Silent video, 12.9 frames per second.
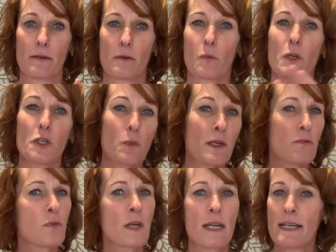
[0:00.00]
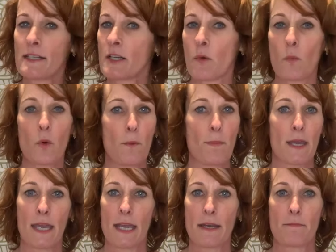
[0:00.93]
which we really don't want to
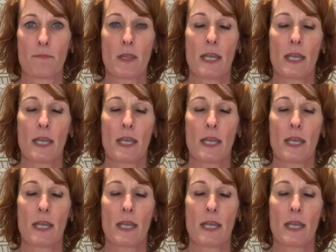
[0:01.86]
be in.